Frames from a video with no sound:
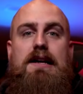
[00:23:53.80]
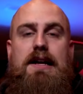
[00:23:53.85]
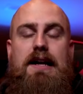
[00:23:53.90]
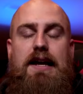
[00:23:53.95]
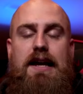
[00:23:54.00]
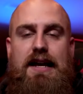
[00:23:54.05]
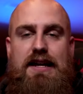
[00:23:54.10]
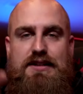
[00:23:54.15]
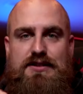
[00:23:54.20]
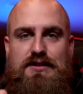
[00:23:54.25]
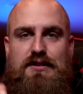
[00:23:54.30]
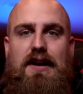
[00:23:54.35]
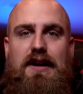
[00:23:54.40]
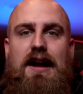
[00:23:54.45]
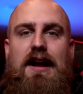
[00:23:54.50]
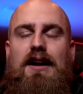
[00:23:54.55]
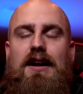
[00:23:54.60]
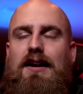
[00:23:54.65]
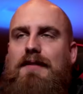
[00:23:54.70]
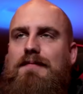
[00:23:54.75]
Instagram
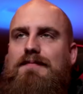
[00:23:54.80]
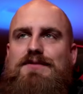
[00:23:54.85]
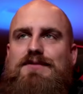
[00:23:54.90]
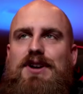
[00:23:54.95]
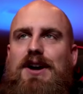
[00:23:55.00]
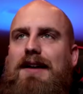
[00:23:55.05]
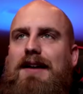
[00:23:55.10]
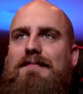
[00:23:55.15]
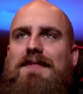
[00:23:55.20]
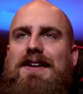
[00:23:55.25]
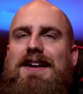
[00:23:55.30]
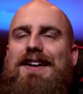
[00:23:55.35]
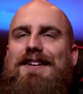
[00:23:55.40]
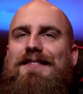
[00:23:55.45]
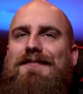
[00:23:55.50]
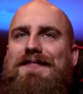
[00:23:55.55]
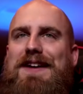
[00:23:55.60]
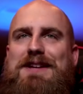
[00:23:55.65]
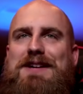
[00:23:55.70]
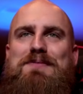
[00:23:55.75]
or sorry,
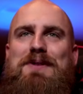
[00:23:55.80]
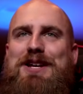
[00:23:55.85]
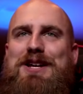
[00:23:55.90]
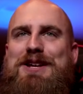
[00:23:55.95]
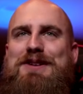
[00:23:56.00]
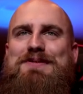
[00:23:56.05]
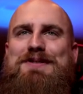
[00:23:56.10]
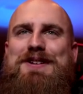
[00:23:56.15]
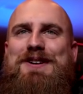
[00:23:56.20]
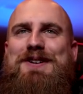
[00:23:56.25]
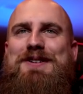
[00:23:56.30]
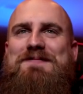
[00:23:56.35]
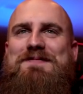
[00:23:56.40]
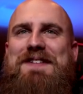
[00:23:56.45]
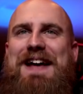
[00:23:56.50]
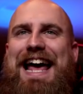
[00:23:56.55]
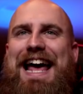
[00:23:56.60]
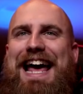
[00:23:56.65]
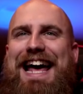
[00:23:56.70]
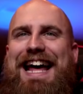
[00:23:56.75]
Facebook, YouTube,
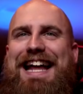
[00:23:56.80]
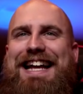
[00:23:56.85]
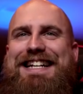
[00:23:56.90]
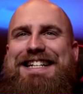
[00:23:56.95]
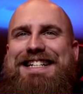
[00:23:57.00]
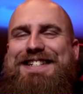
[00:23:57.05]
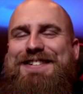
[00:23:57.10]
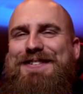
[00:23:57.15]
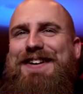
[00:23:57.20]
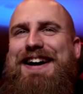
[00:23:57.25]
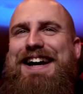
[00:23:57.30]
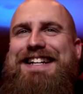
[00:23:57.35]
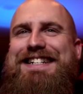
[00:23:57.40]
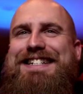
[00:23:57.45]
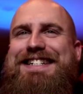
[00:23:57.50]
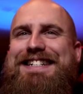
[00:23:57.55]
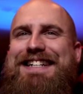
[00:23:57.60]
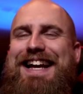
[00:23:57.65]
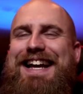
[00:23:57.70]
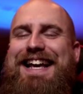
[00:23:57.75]
and
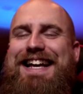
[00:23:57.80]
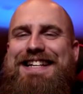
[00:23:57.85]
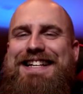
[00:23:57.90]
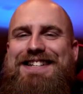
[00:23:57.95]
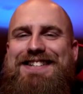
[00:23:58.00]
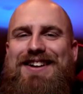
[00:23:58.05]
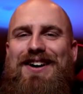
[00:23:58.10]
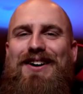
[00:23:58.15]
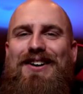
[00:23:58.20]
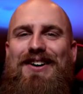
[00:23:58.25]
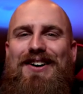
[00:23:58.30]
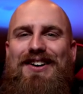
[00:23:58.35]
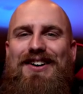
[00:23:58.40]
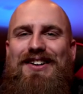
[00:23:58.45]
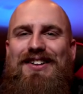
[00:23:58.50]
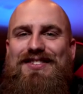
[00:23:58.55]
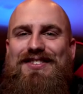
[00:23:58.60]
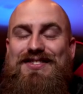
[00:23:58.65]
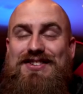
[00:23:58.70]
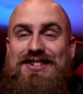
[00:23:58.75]
Twitch is
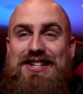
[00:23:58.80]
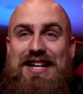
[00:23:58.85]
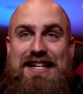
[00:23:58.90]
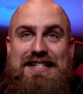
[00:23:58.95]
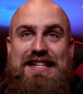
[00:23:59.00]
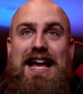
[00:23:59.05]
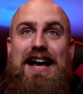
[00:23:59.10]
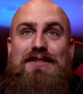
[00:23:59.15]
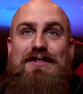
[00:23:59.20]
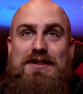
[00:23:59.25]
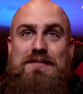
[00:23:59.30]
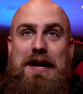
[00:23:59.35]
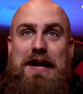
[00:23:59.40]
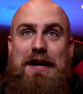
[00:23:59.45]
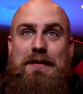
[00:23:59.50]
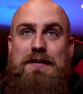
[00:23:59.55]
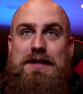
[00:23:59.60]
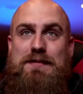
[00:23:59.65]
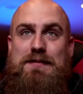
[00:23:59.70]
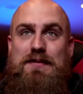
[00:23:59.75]
all 6,000 megabits per